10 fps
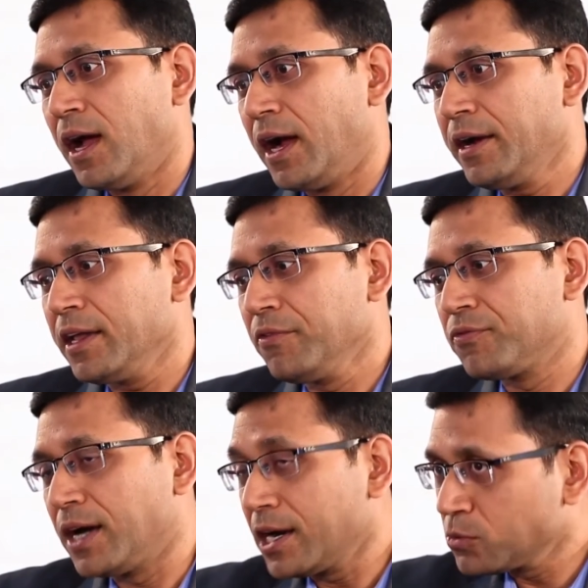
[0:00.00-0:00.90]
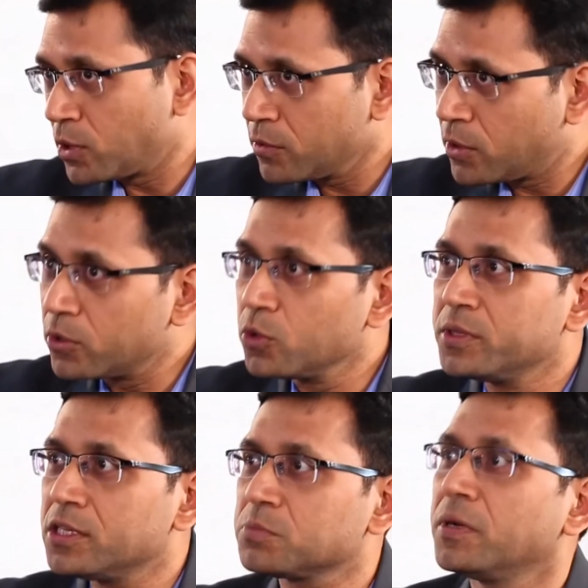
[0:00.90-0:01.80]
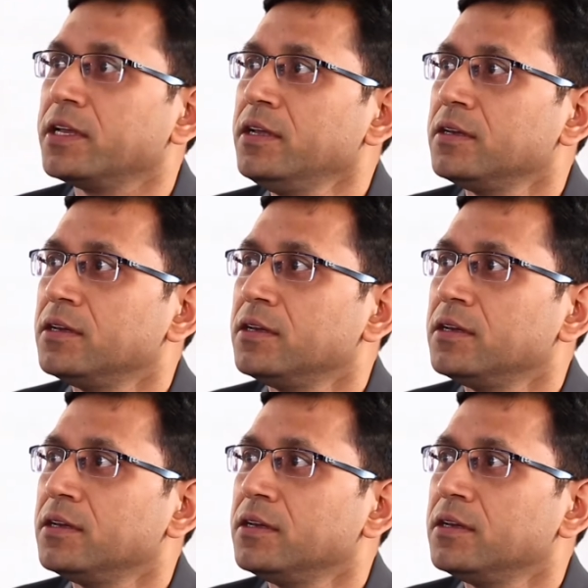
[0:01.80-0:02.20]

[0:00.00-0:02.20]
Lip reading: And if that is what I want to do with this money,